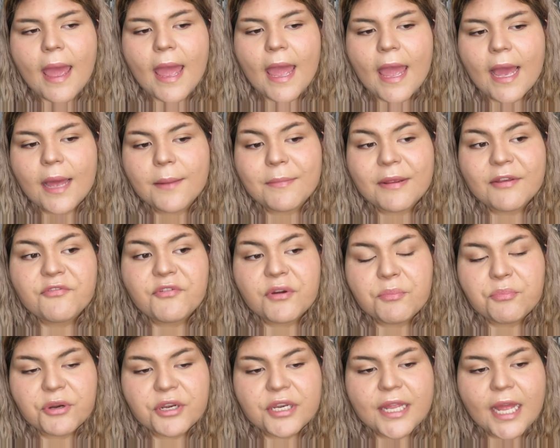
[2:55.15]
And my
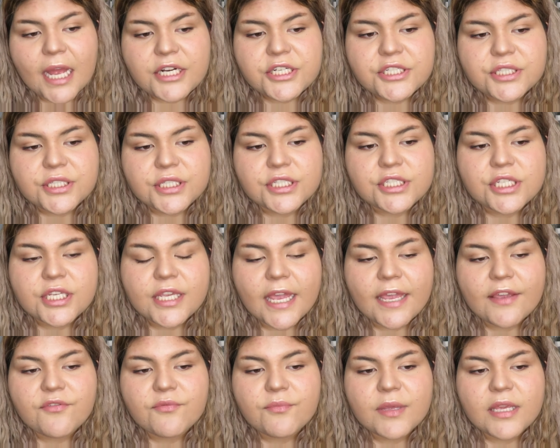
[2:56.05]
friend Brittany, actually, she
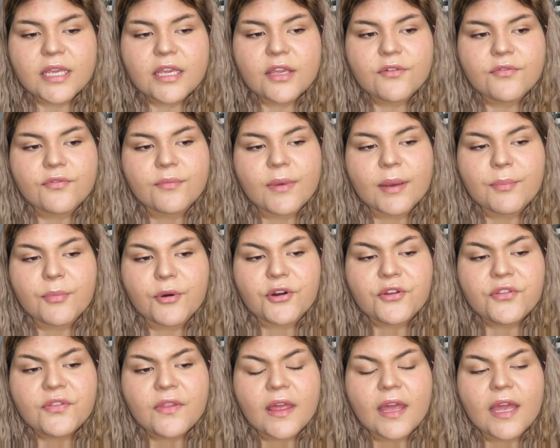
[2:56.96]
gave me for my
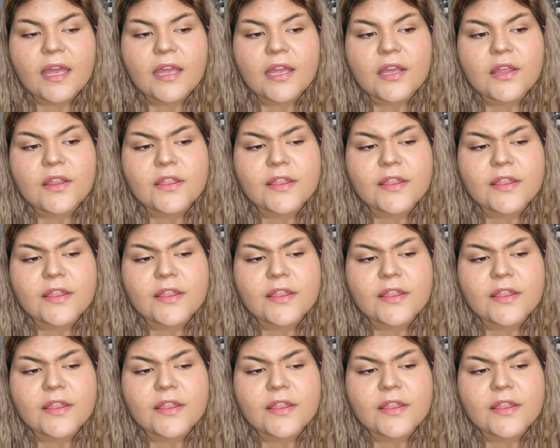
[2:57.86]
birthday